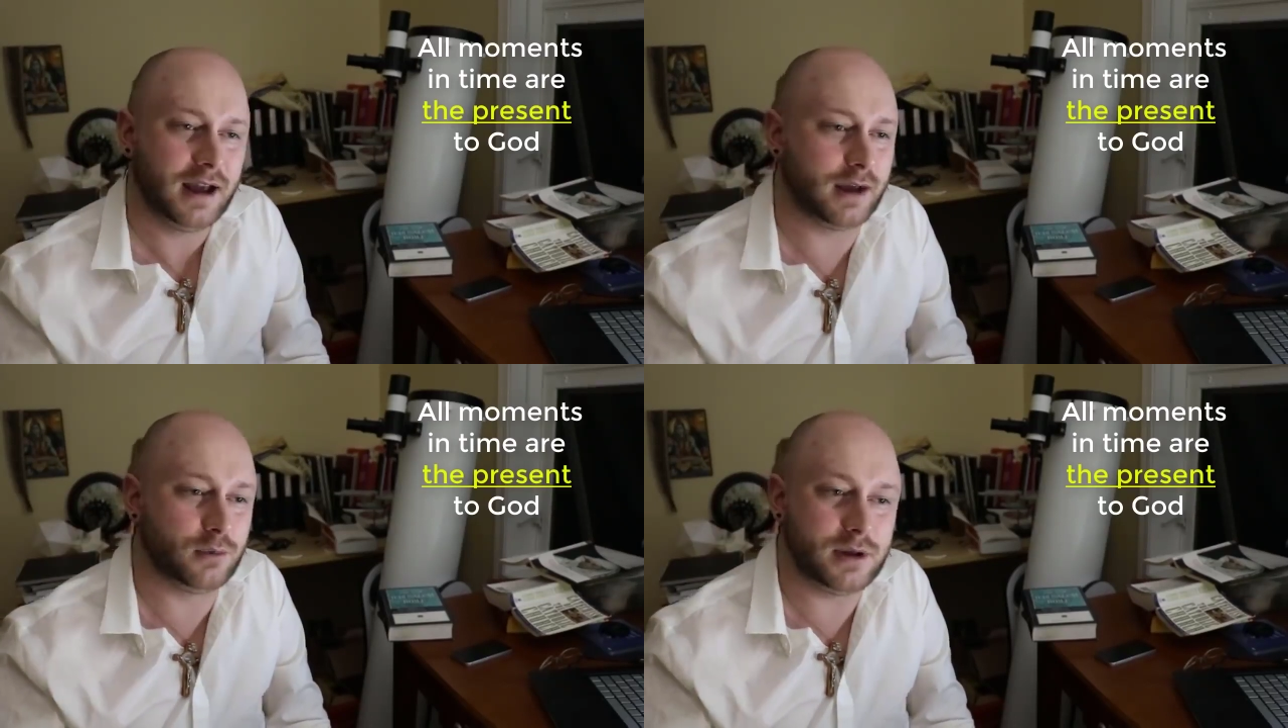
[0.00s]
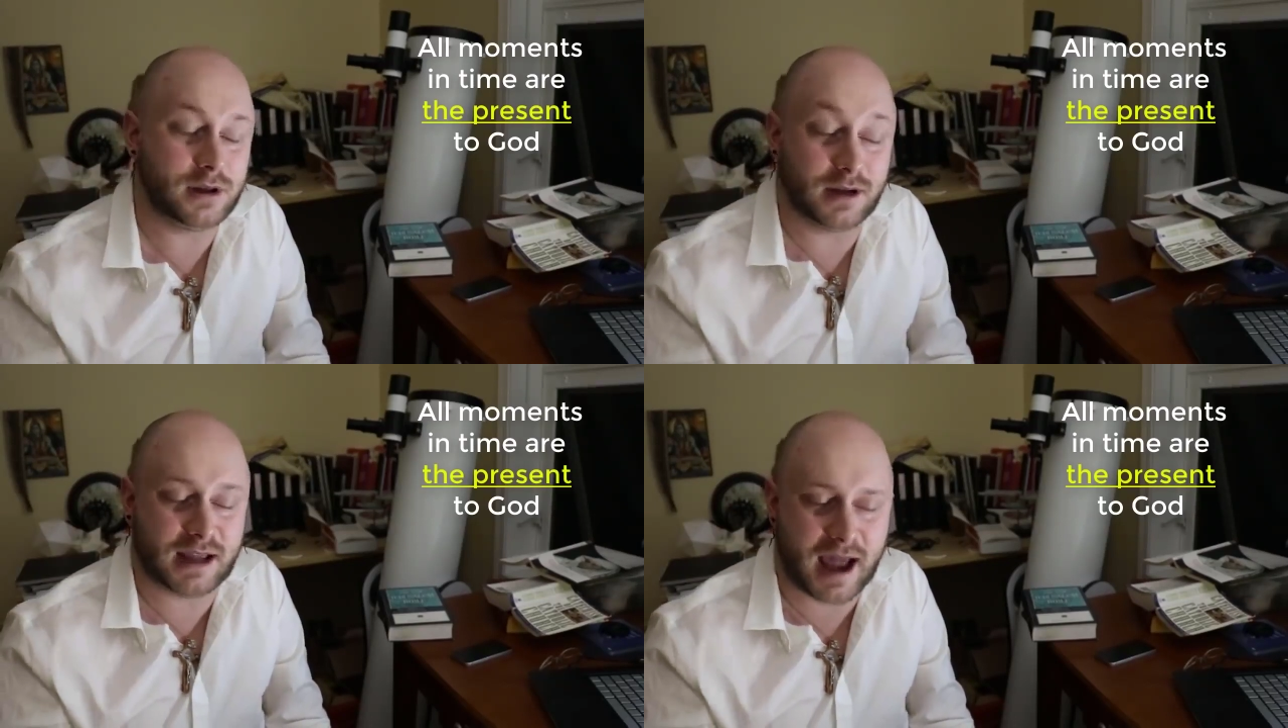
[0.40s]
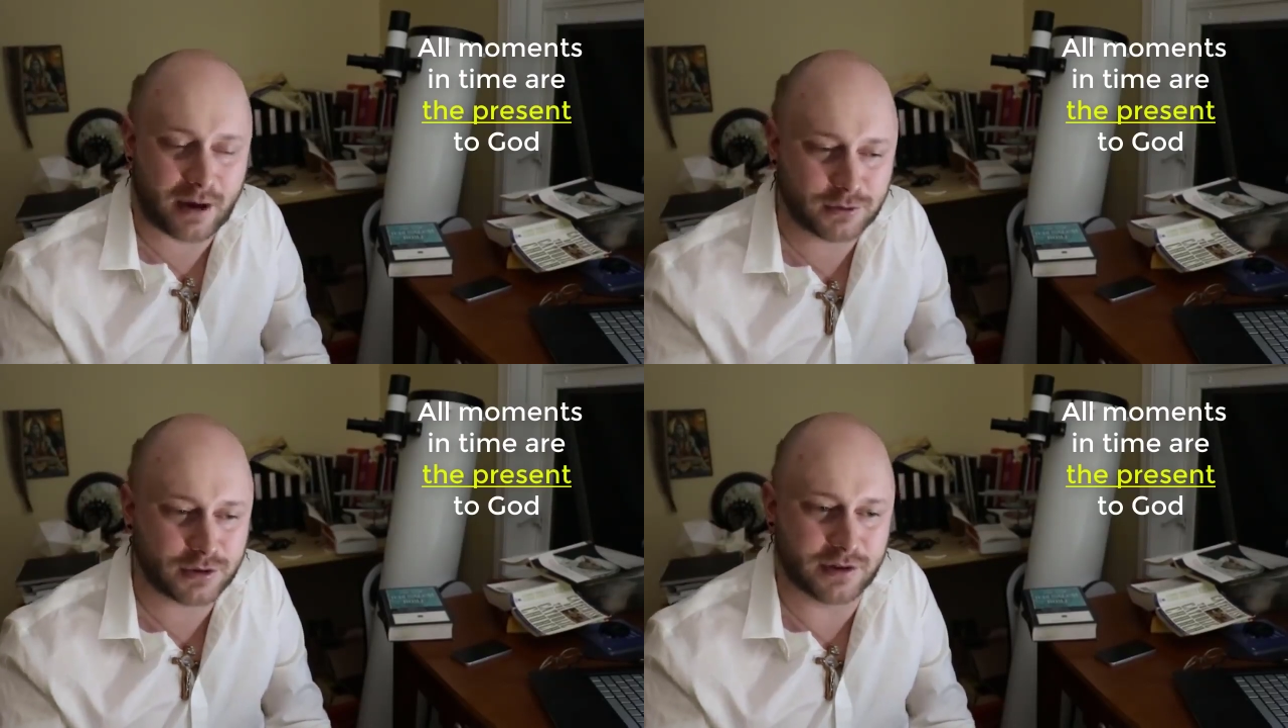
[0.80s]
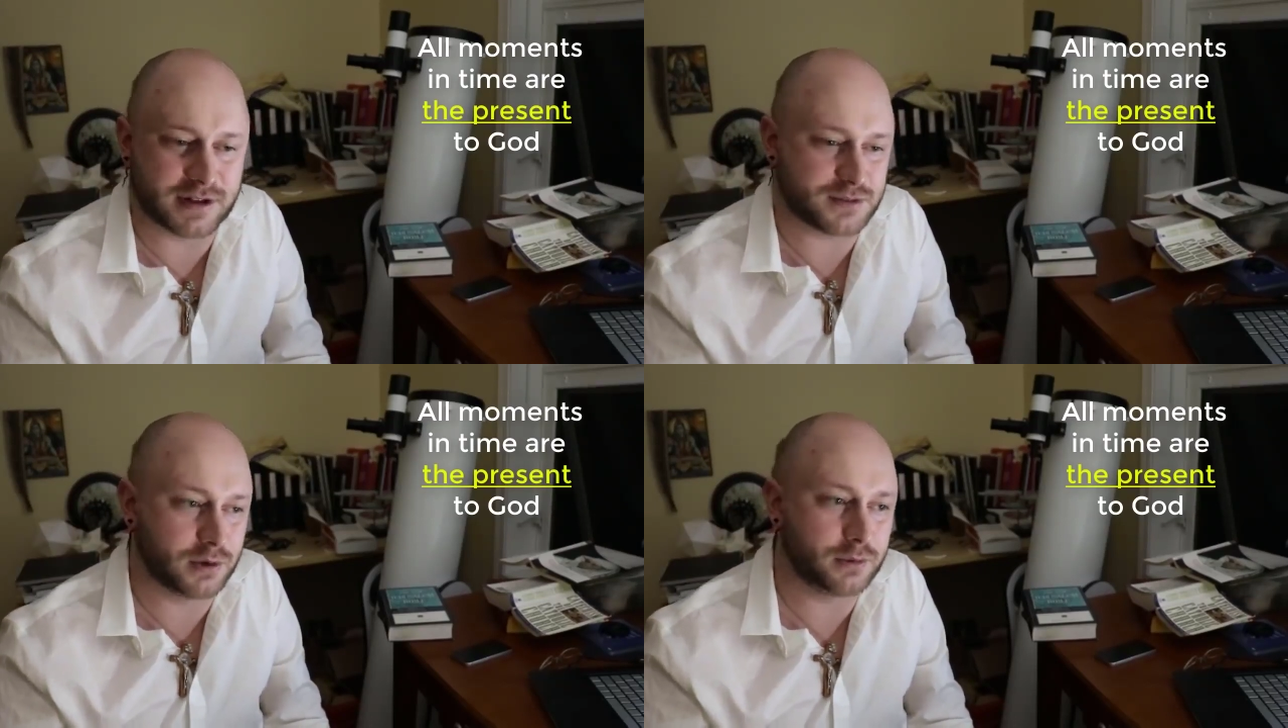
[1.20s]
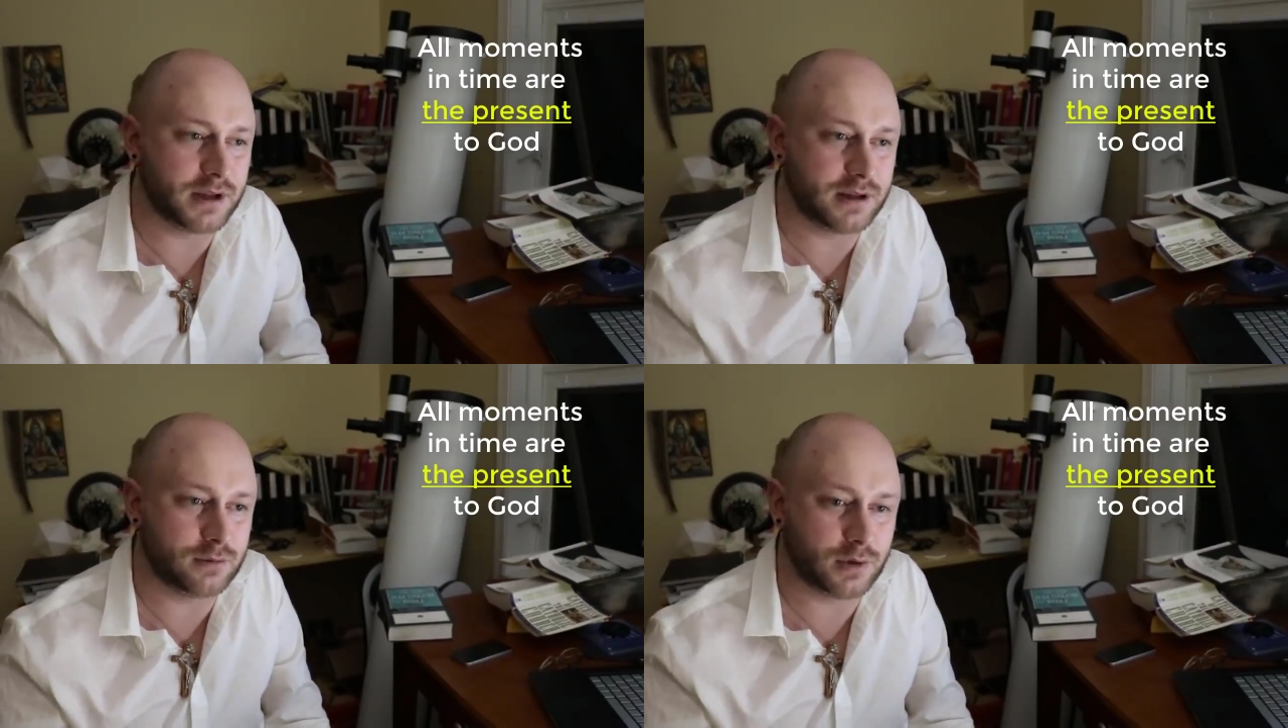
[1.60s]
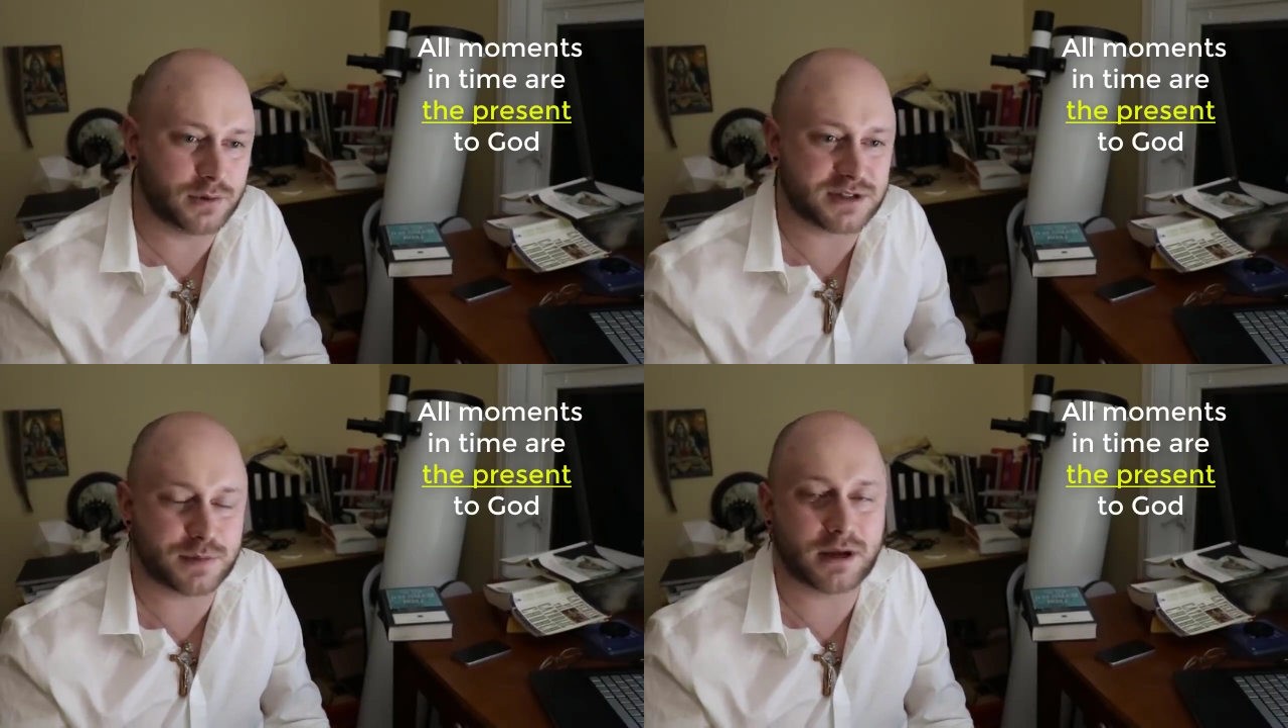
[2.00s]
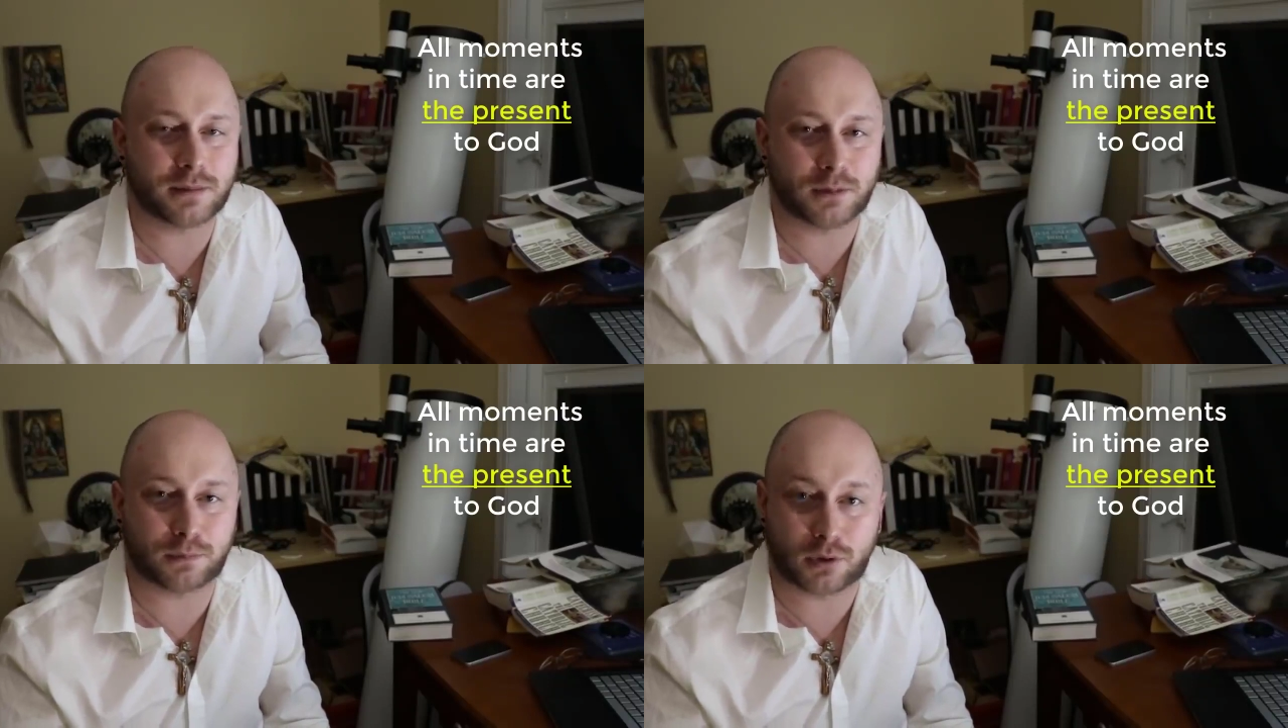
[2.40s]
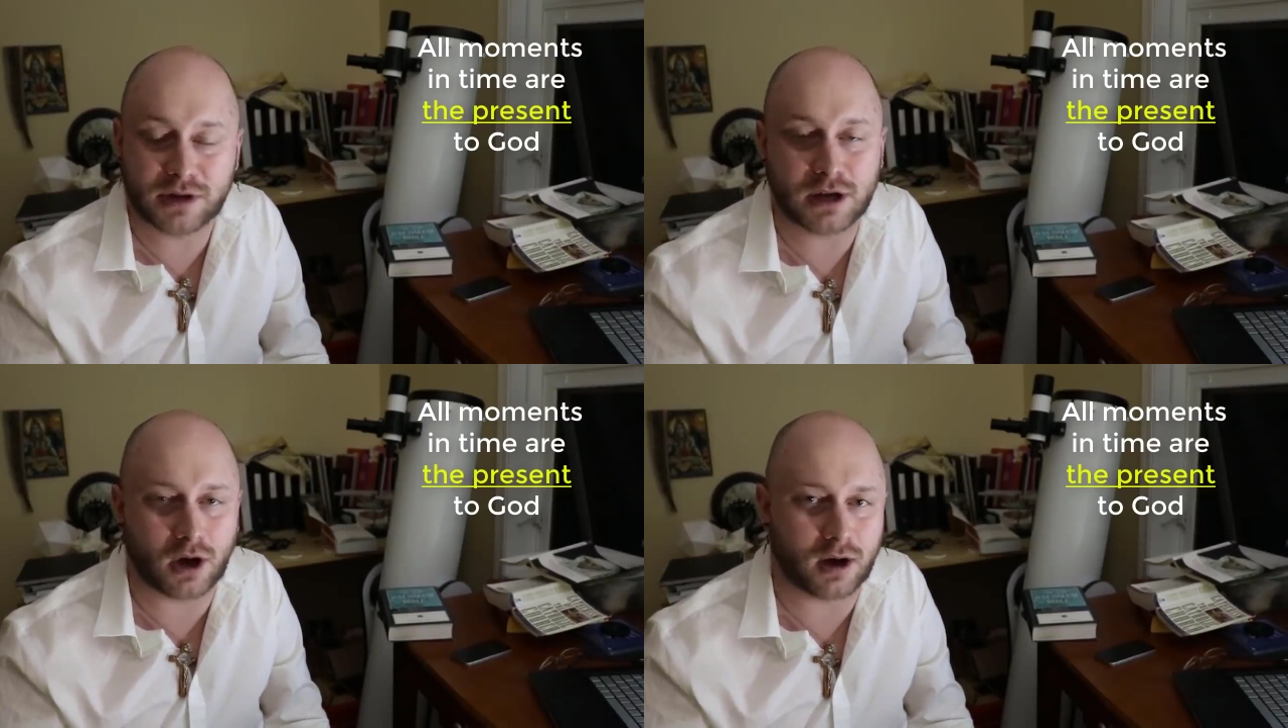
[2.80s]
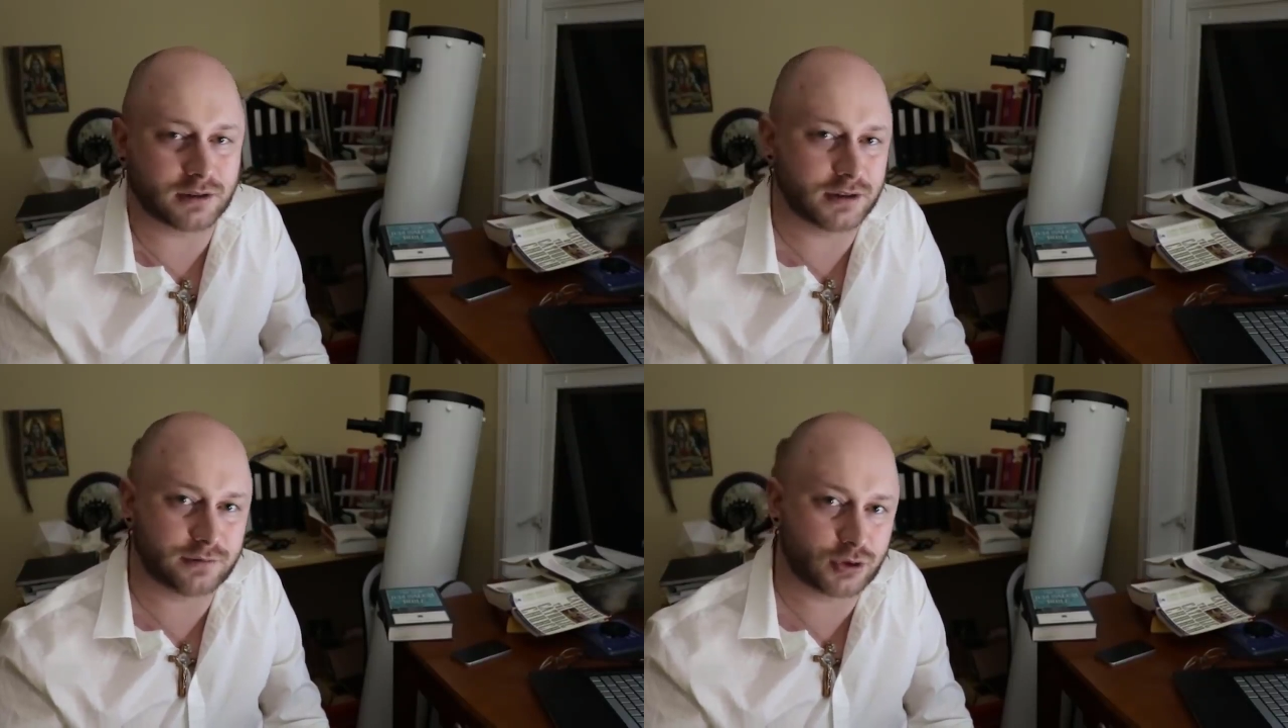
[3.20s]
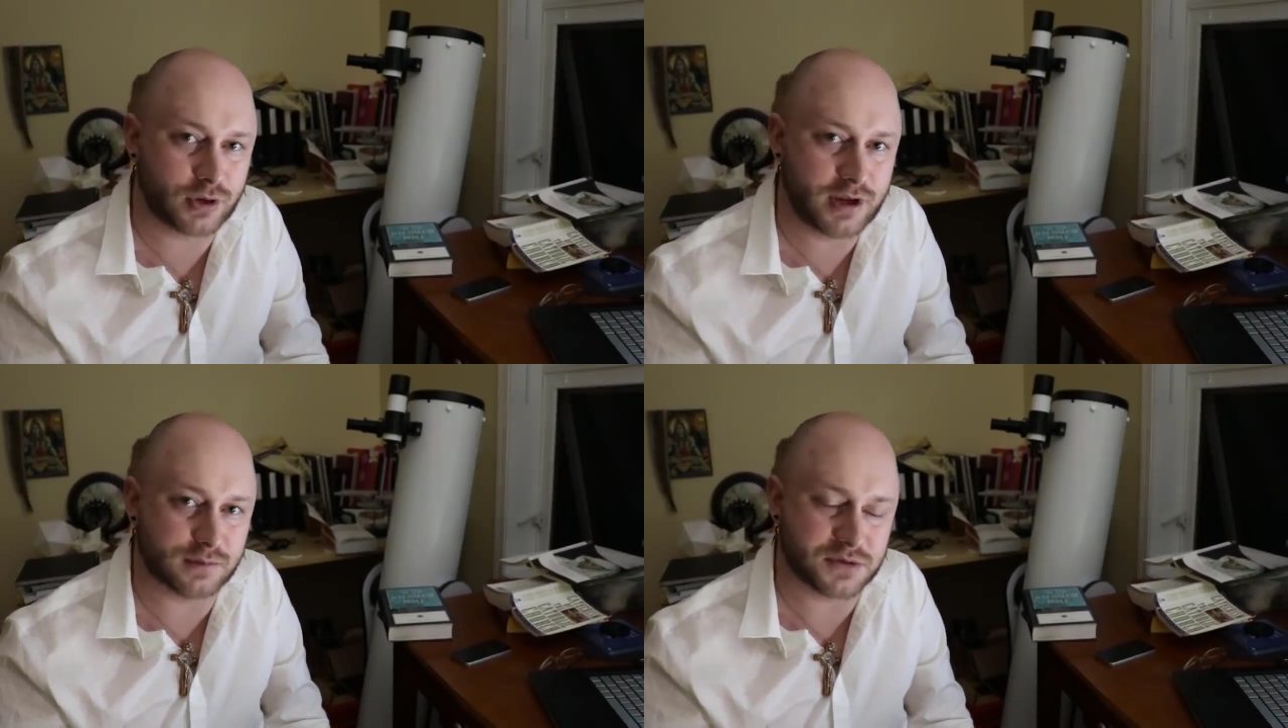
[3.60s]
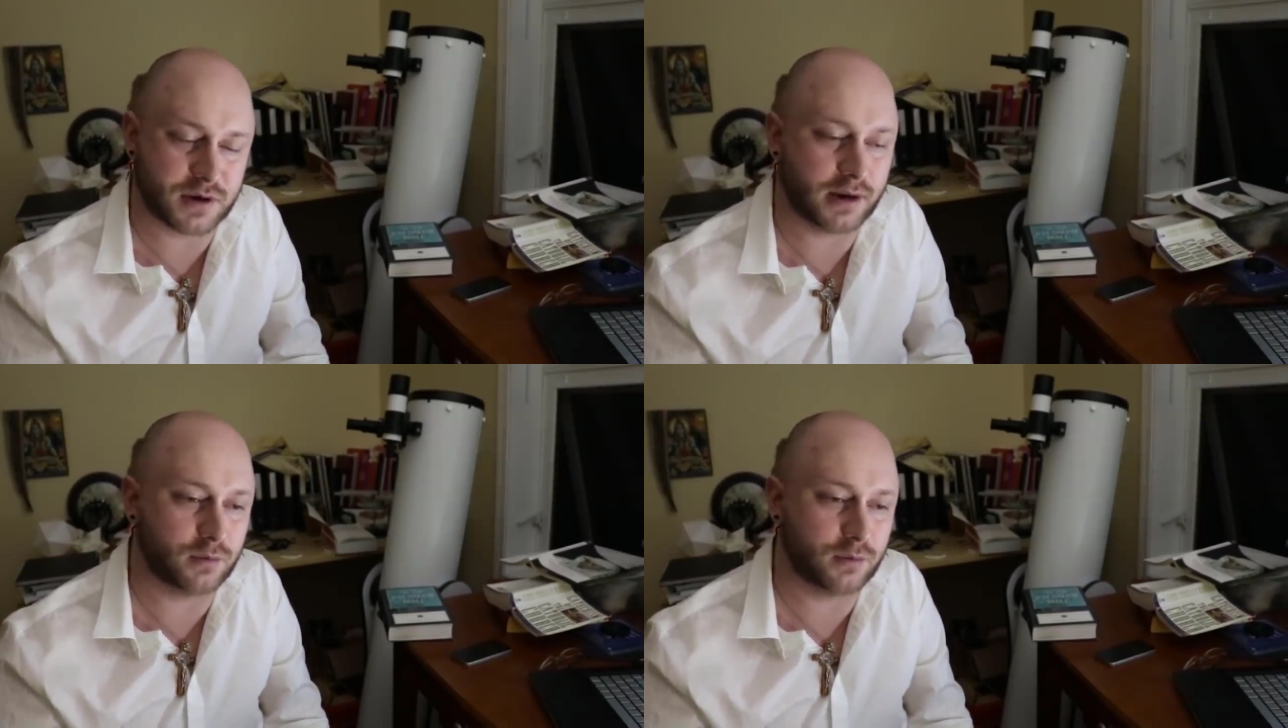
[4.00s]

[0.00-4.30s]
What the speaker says: And we encounter this when we speak about precognitive dreams, right?